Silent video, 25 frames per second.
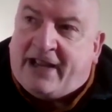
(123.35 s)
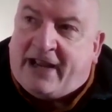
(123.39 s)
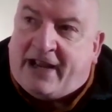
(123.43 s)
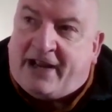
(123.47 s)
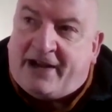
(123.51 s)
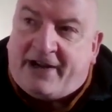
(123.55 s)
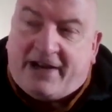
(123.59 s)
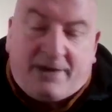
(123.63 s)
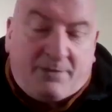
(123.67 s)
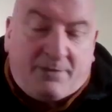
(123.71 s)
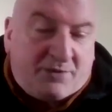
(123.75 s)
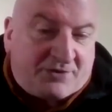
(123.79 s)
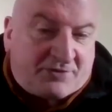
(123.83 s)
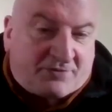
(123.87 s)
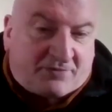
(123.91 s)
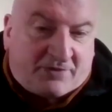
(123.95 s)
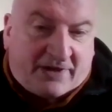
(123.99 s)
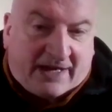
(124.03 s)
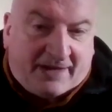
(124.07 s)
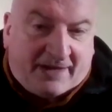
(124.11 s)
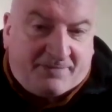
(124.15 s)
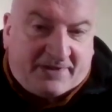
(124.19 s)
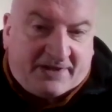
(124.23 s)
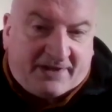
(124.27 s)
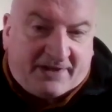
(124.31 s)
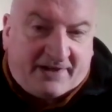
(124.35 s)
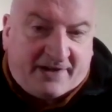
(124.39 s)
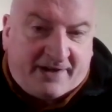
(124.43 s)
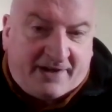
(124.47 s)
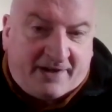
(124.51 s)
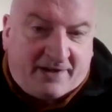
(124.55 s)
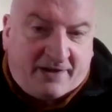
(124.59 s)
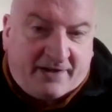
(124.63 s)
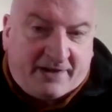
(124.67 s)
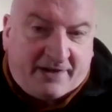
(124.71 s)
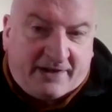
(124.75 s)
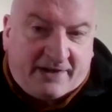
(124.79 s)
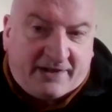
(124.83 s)
And I was grabbed at an
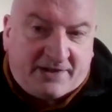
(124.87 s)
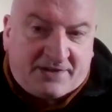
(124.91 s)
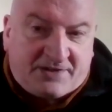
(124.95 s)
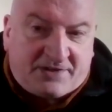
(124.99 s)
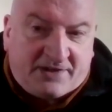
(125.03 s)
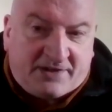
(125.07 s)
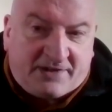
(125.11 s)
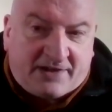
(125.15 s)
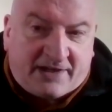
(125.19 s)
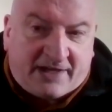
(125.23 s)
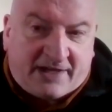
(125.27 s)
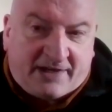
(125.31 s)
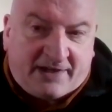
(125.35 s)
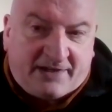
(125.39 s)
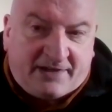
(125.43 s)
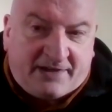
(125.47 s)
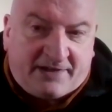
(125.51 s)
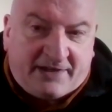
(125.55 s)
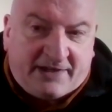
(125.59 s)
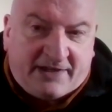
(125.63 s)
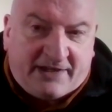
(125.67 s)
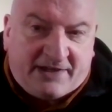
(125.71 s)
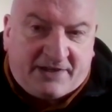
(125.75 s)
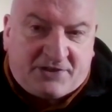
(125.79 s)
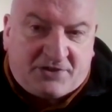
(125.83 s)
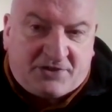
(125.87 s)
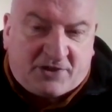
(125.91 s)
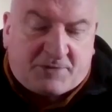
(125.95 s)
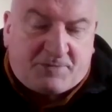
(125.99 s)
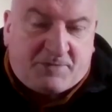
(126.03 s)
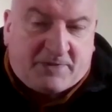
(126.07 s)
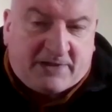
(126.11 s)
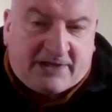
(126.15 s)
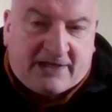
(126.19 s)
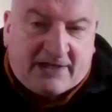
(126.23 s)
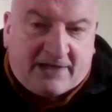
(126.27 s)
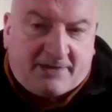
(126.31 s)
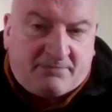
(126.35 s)
early age, and it
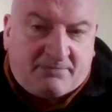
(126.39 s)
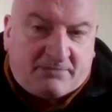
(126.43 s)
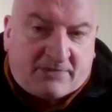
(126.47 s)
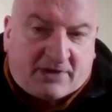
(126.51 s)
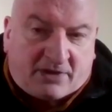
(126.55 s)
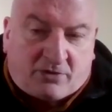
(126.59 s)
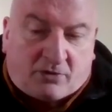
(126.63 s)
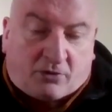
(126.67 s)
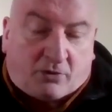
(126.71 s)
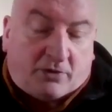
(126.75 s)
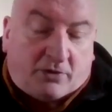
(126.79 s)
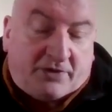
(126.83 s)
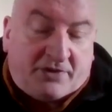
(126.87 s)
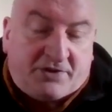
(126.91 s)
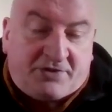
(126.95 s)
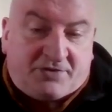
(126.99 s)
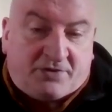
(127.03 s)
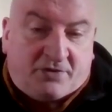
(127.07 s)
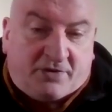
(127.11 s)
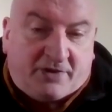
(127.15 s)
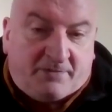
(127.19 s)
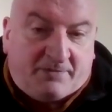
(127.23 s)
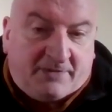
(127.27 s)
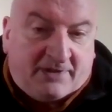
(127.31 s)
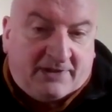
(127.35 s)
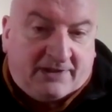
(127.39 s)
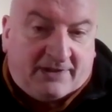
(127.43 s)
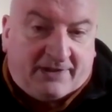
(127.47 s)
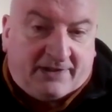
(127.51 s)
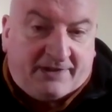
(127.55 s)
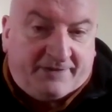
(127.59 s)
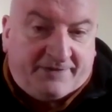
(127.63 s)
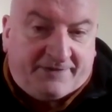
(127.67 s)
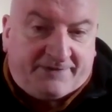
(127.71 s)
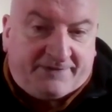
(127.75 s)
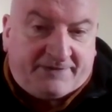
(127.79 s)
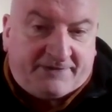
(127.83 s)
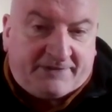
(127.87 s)
just became a cornerstone of my
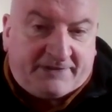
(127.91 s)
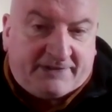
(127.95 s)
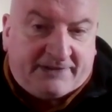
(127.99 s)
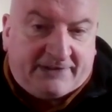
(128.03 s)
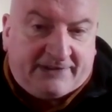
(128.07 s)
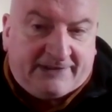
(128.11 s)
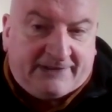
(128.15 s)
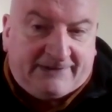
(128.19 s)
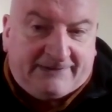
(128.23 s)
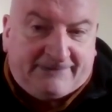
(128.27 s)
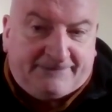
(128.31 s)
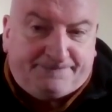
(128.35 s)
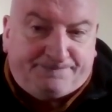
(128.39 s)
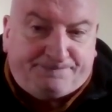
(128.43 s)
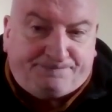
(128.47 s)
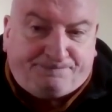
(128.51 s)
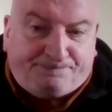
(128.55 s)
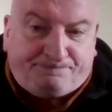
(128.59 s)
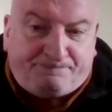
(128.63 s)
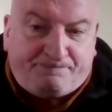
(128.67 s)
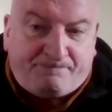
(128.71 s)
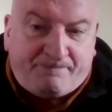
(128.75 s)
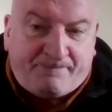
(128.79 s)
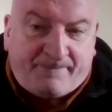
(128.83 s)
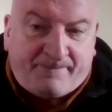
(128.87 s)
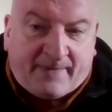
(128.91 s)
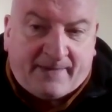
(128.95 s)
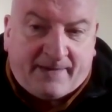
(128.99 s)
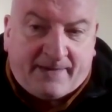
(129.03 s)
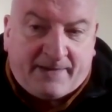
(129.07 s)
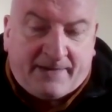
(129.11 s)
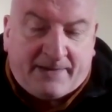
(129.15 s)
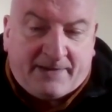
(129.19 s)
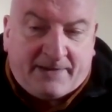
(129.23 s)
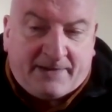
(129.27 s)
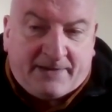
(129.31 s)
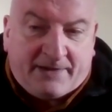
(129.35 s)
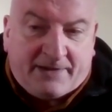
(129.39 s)
life, and
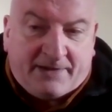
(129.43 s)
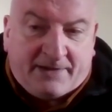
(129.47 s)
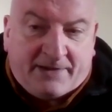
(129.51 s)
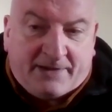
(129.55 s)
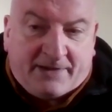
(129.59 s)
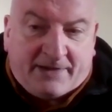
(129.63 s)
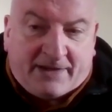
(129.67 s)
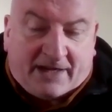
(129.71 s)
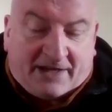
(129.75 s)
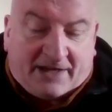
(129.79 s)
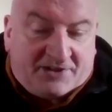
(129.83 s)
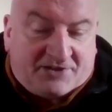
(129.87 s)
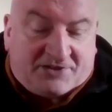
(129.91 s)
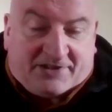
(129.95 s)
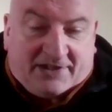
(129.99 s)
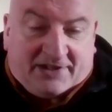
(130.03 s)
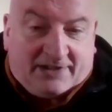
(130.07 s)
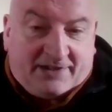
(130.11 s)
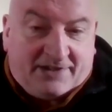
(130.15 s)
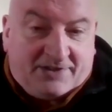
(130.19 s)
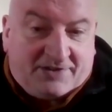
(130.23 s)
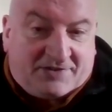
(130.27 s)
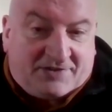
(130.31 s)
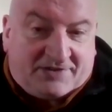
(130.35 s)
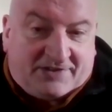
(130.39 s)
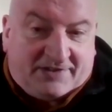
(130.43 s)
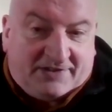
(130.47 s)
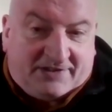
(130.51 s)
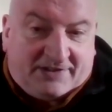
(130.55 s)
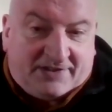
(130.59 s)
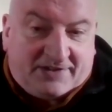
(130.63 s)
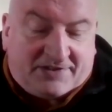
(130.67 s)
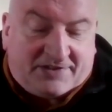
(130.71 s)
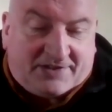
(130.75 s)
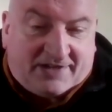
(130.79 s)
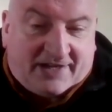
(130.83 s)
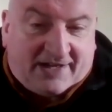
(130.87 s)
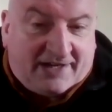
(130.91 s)
still is to
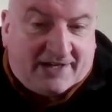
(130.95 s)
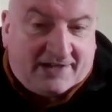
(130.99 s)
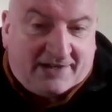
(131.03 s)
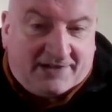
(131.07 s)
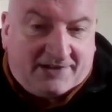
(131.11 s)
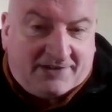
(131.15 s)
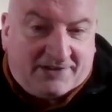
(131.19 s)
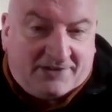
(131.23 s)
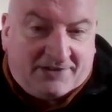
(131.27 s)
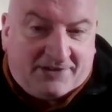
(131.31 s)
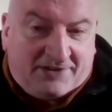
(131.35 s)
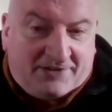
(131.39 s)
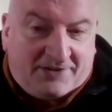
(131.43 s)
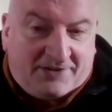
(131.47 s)
this day.